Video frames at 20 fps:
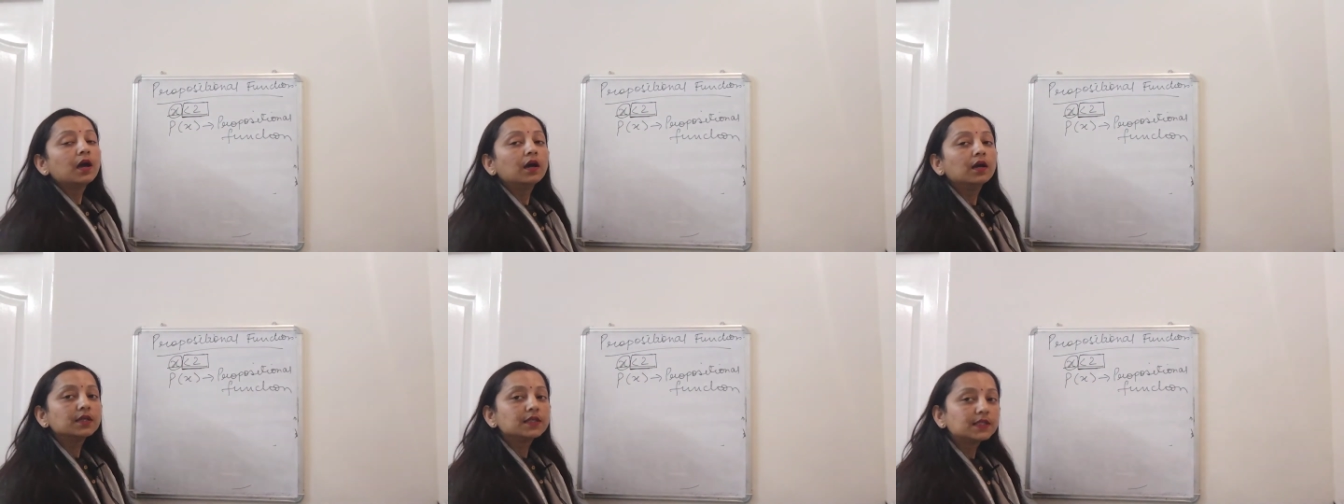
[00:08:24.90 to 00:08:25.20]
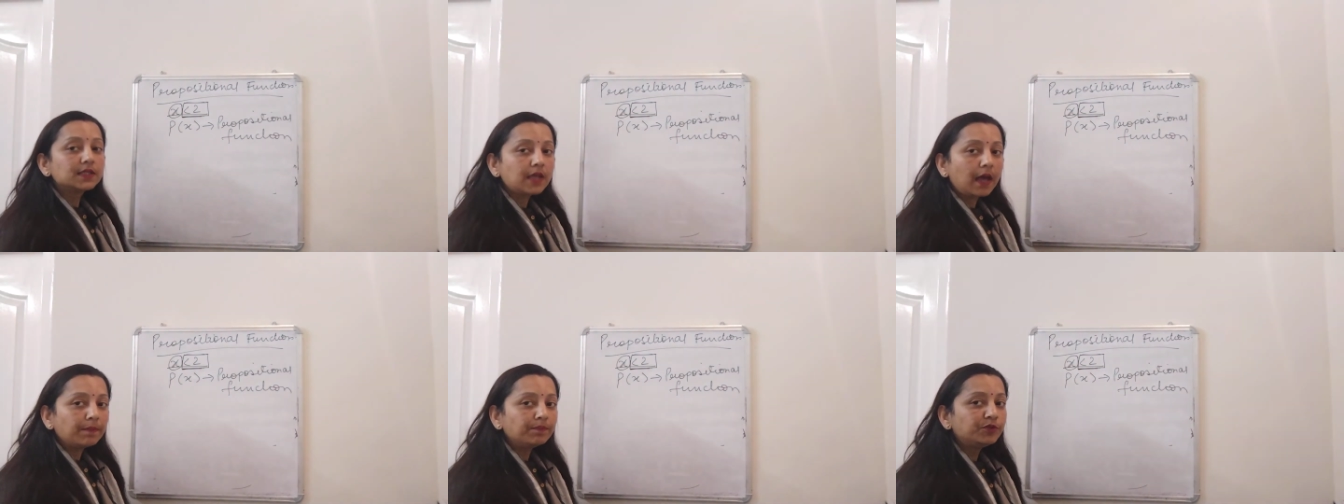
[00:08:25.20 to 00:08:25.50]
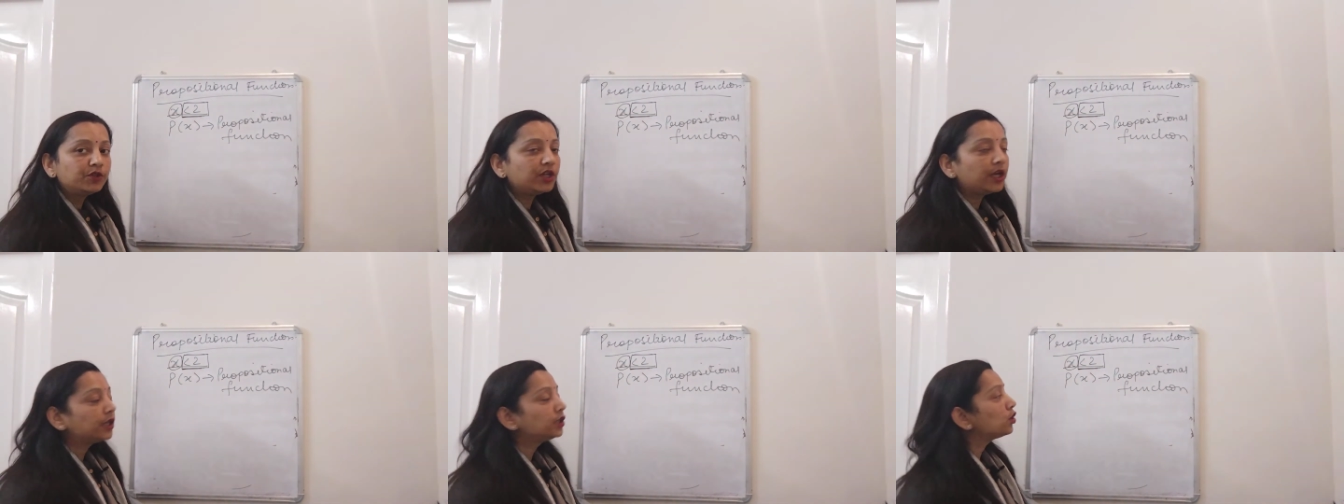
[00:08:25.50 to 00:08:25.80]

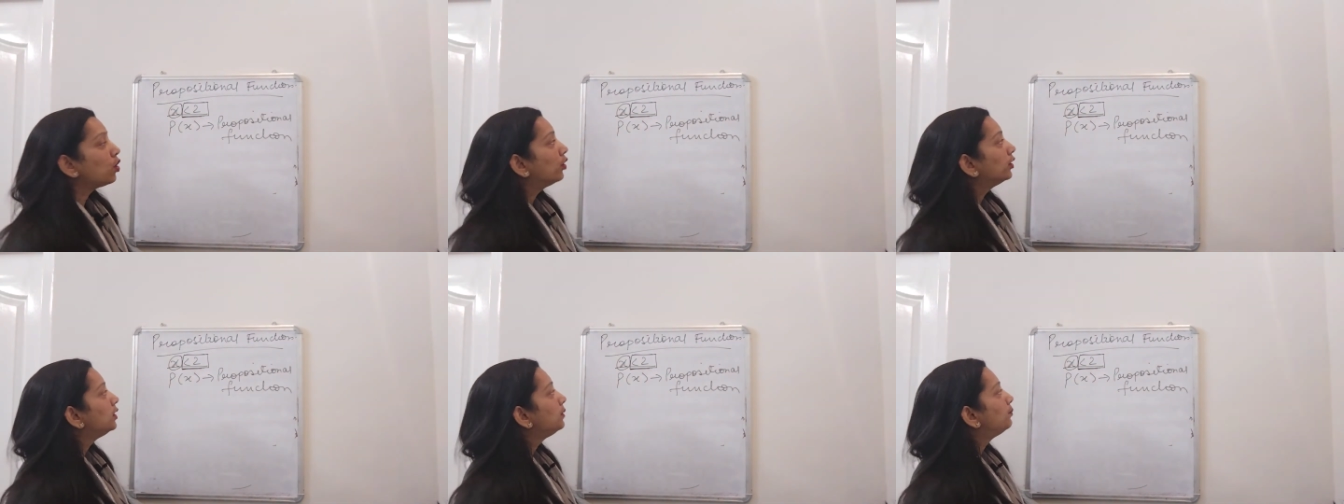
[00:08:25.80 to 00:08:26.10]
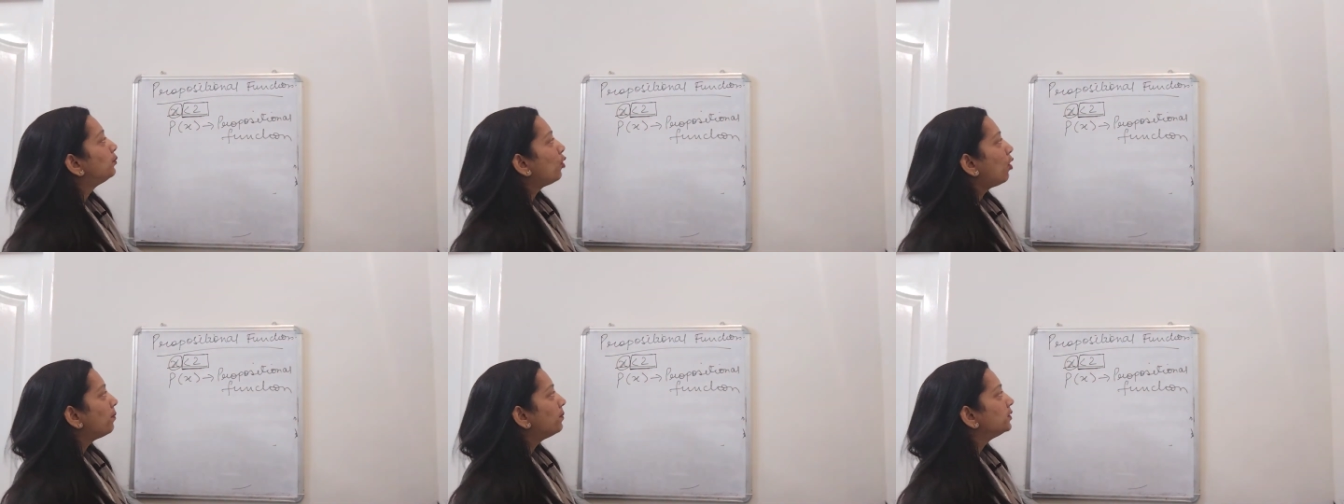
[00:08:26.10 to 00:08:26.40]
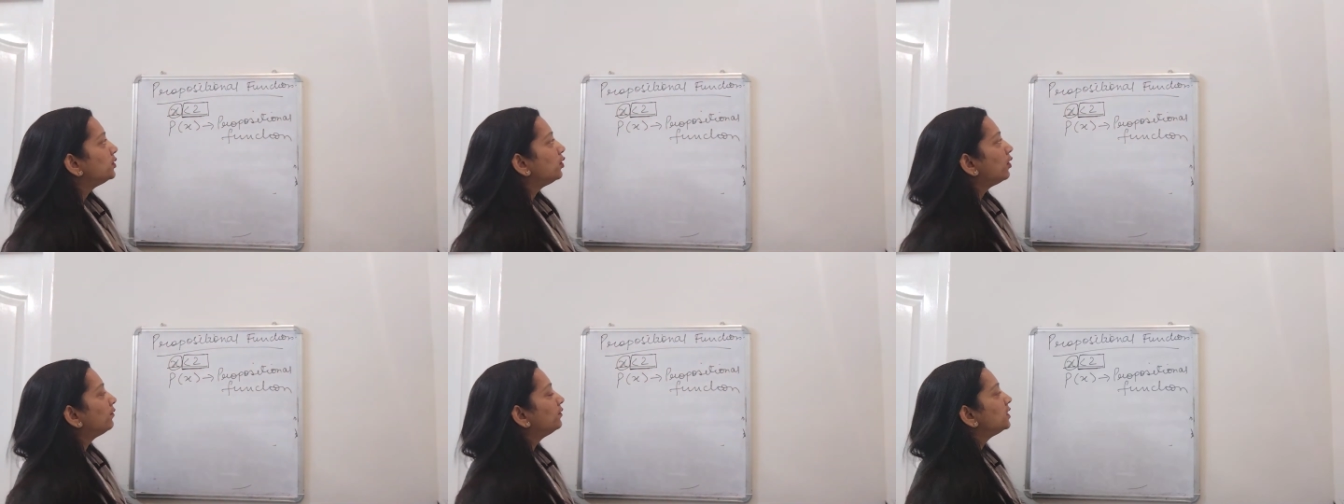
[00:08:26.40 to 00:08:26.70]
subject or the
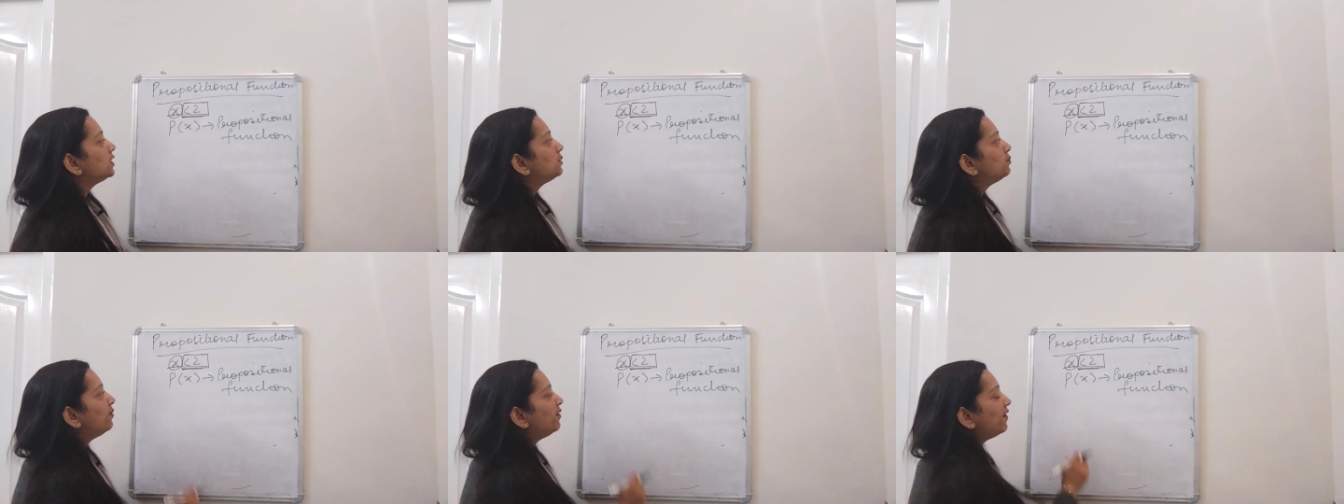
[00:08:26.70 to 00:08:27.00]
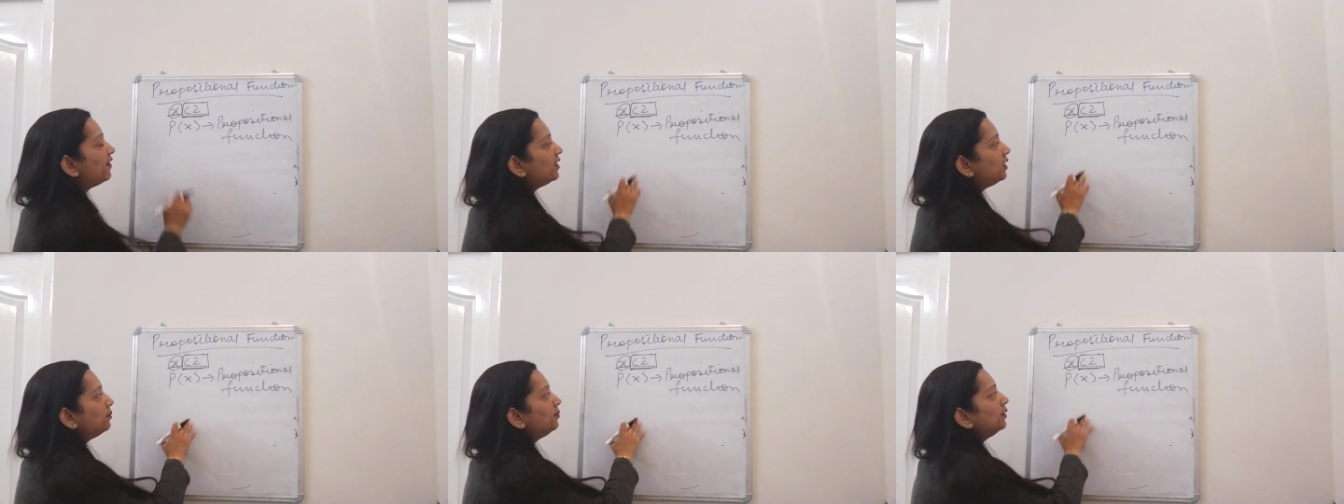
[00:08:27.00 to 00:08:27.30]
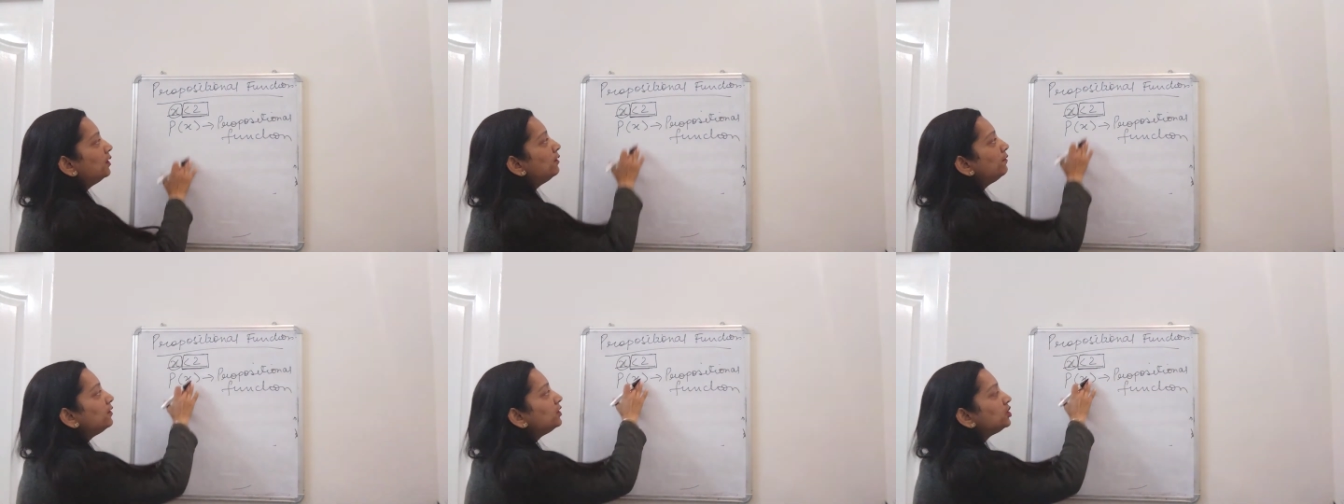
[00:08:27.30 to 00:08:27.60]
property of this
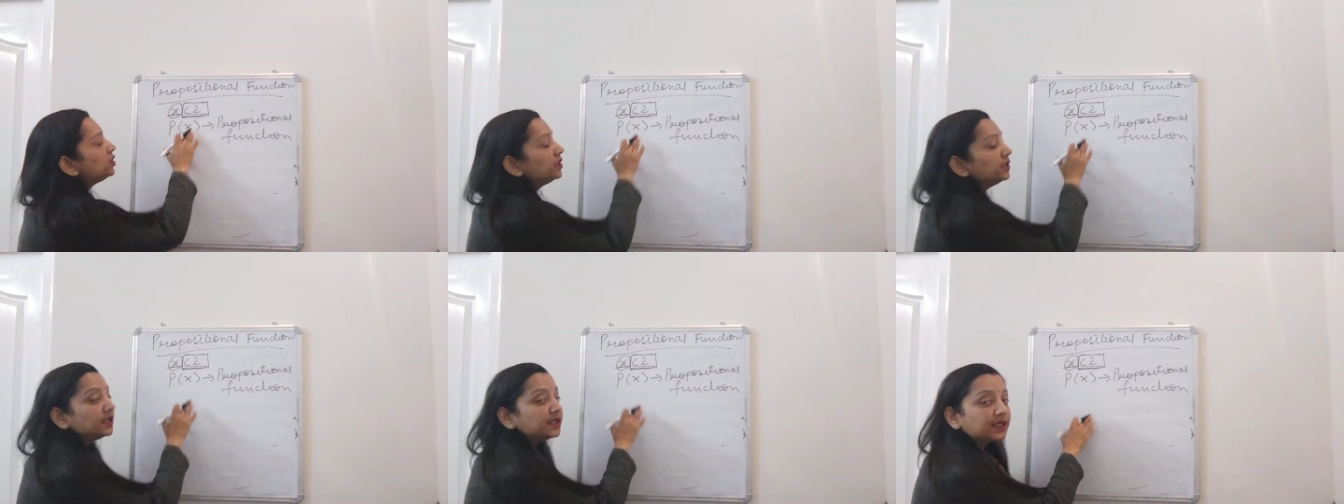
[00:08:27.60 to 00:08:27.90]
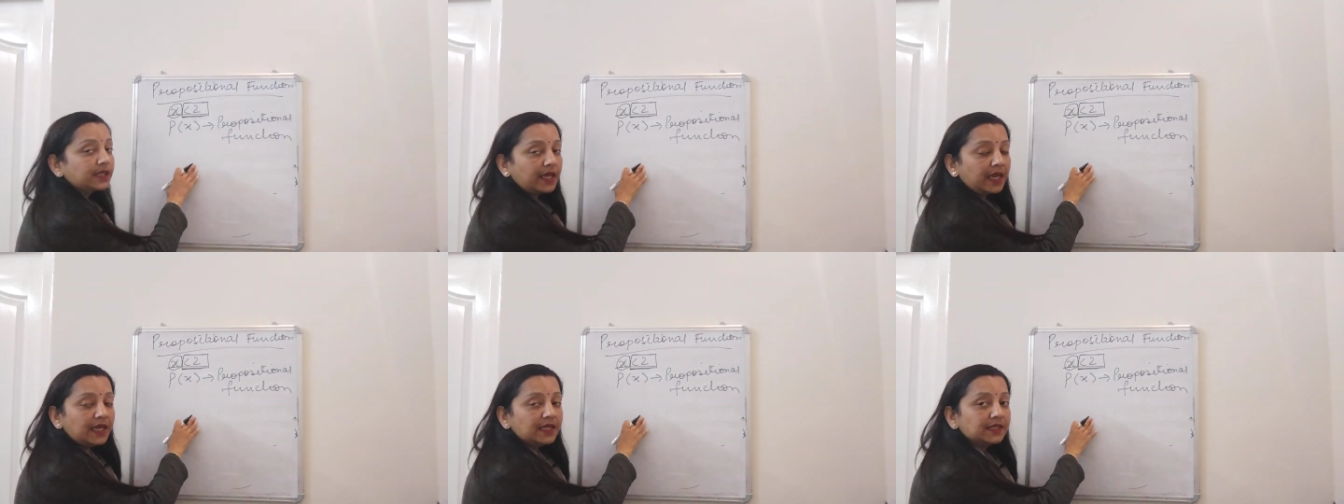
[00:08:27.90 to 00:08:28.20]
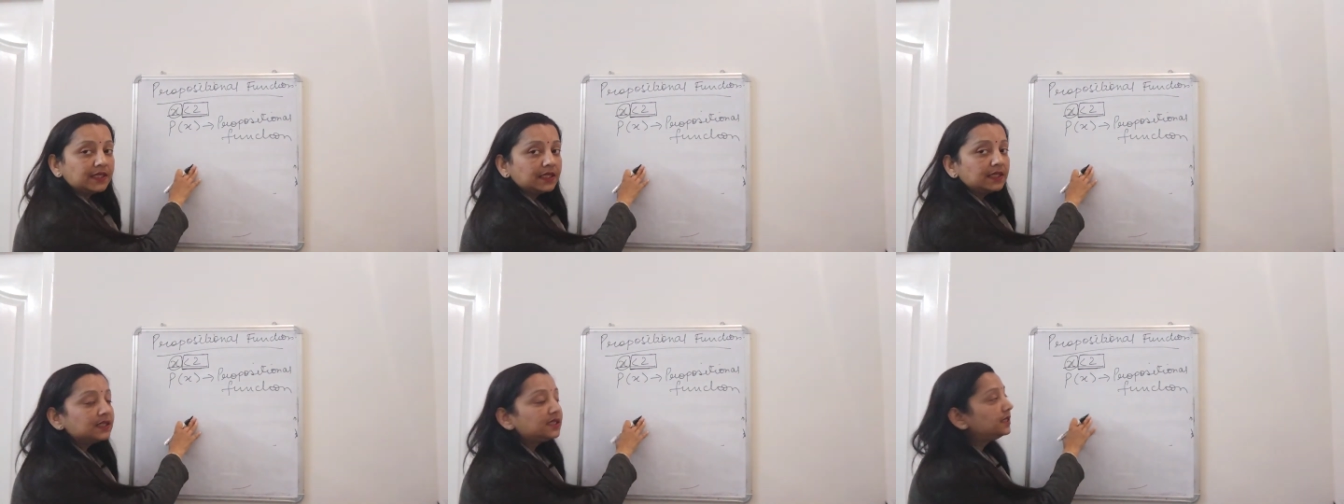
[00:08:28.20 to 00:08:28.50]
variable, which in this
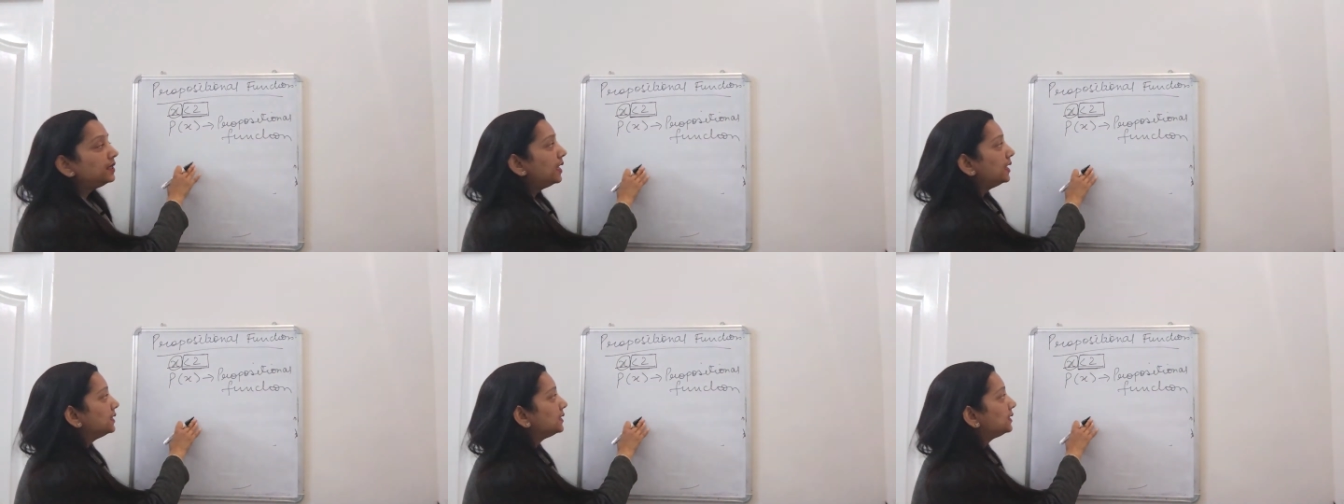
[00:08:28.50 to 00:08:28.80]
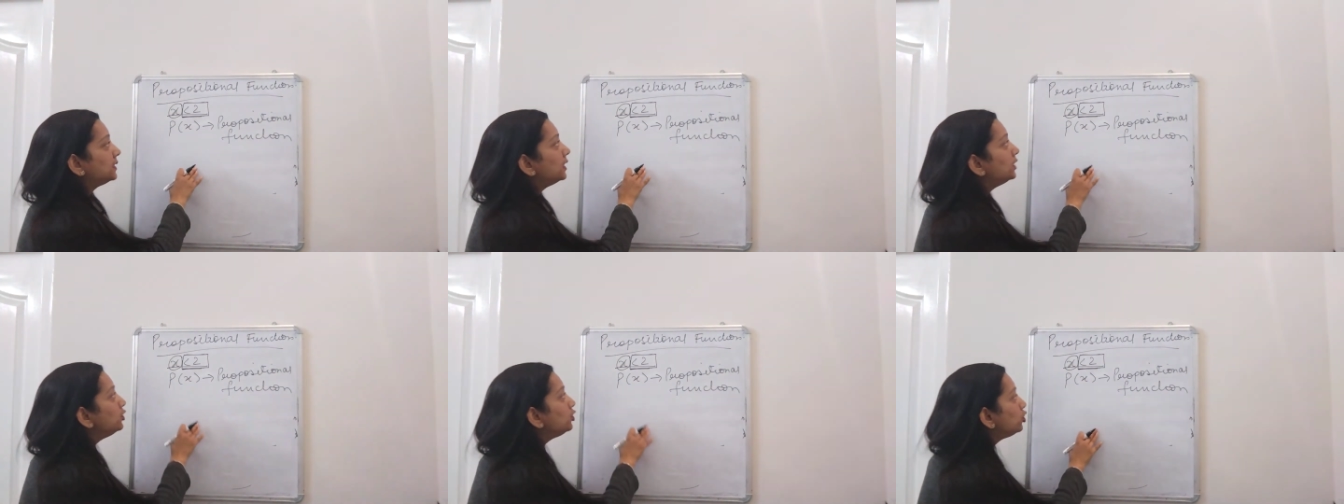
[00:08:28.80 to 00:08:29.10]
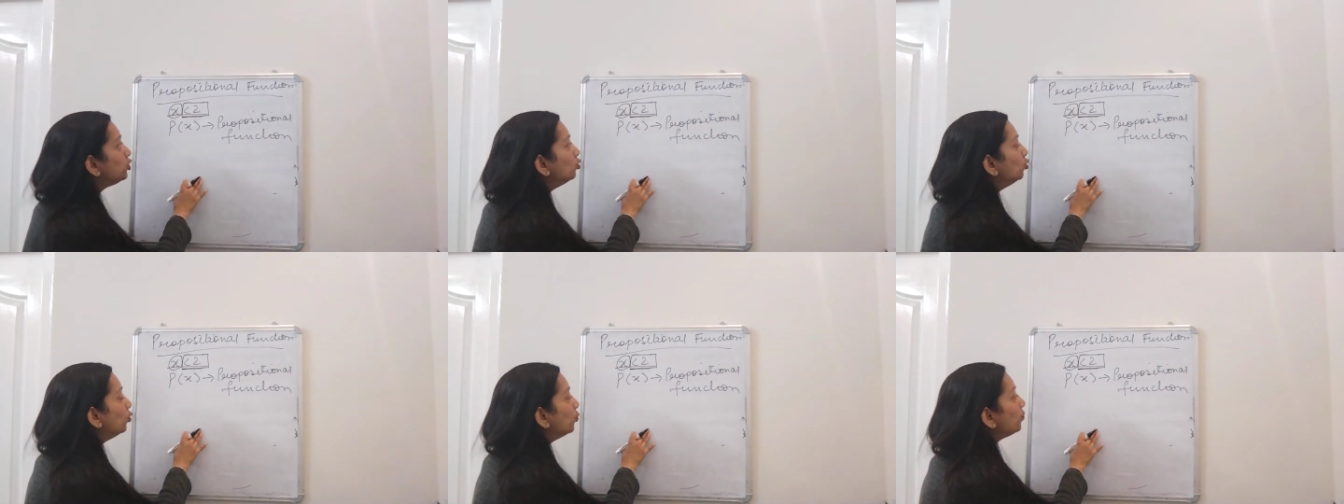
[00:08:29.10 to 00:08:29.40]
case is less than
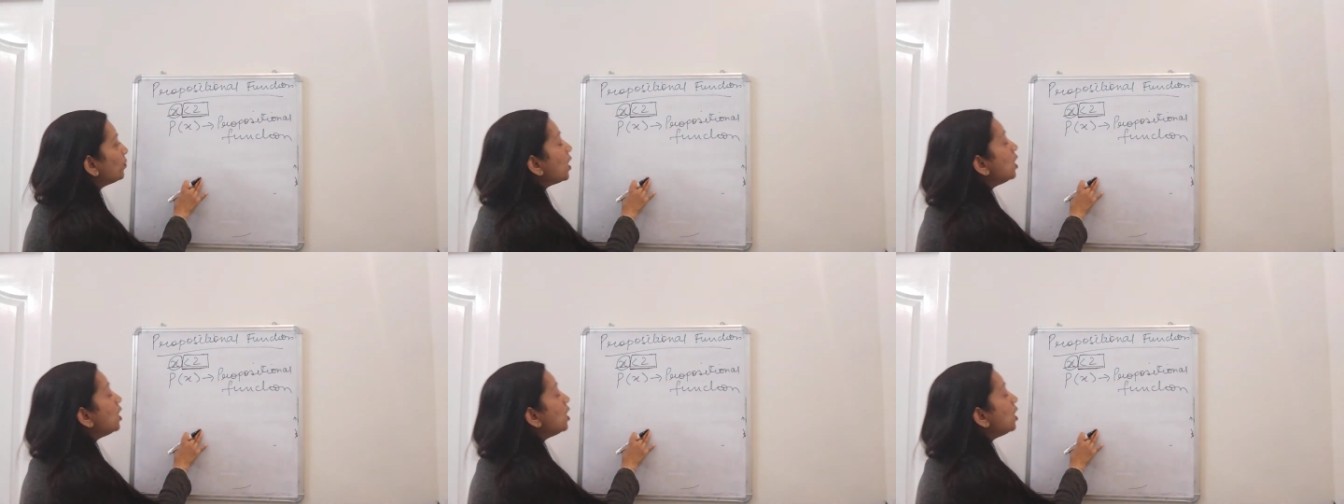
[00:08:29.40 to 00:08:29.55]
2.